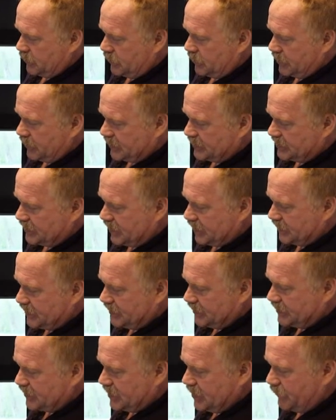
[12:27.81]
You gotta select
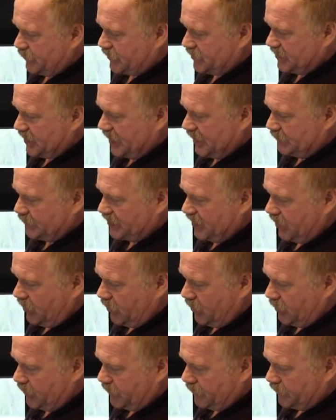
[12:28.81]
this a couple times
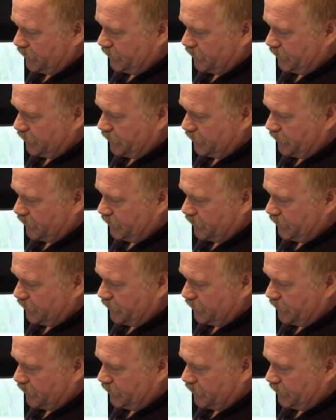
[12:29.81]
here.